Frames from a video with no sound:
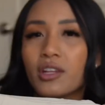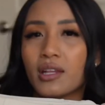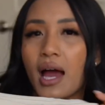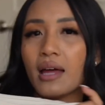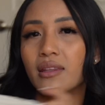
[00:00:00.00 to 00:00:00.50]
than
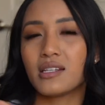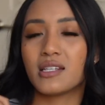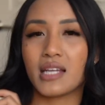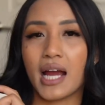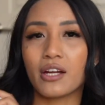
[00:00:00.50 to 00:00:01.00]
that, the
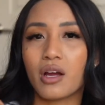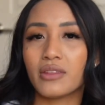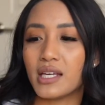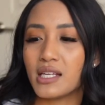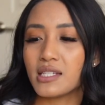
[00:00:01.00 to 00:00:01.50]
design
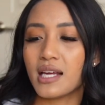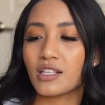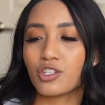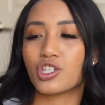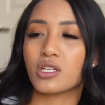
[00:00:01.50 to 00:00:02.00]
on this,
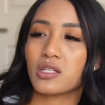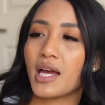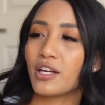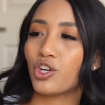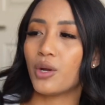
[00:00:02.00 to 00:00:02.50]
it's just
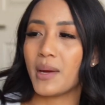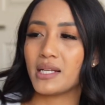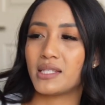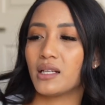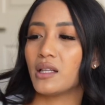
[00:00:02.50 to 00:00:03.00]
like your
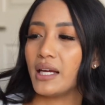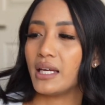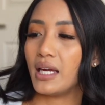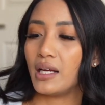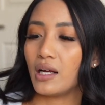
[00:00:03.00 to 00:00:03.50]
basic
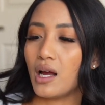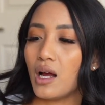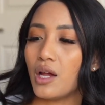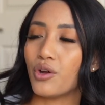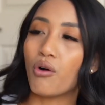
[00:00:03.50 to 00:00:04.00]
legging,
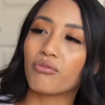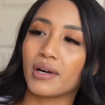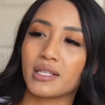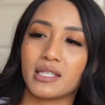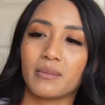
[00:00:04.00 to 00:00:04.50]
uh, no
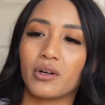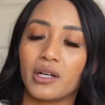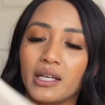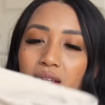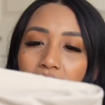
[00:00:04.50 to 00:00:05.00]
front seam or
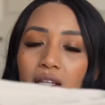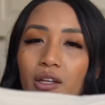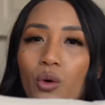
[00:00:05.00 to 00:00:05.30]
anything. The